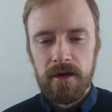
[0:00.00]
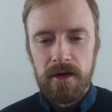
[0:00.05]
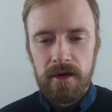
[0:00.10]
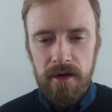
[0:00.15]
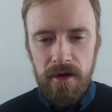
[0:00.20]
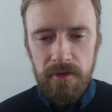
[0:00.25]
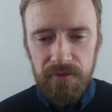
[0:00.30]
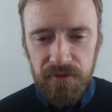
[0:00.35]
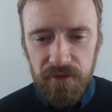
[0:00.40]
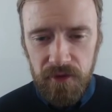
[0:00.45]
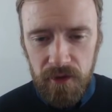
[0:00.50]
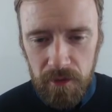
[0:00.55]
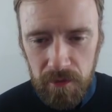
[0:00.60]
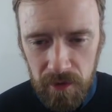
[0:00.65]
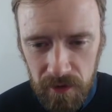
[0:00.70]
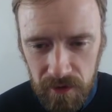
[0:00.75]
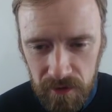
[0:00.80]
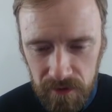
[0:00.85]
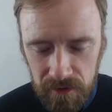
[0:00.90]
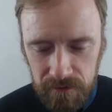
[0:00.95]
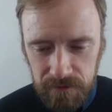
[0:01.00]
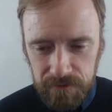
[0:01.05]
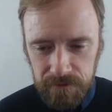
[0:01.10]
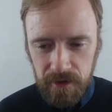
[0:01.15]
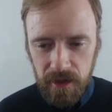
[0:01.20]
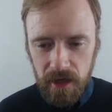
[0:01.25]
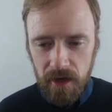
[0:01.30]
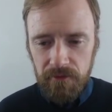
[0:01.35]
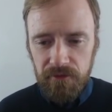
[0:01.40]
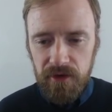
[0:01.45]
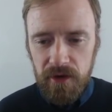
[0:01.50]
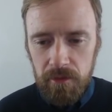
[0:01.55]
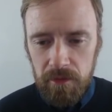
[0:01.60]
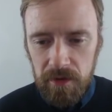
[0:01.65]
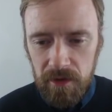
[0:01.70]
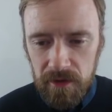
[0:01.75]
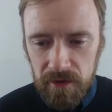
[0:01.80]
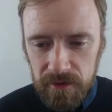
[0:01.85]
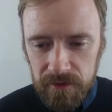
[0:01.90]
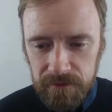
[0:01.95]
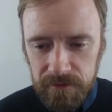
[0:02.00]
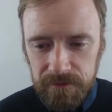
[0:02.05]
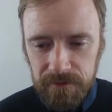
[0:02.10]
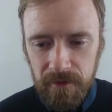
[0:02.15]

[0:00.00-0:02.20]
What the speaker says: Comfortable. Comfortable.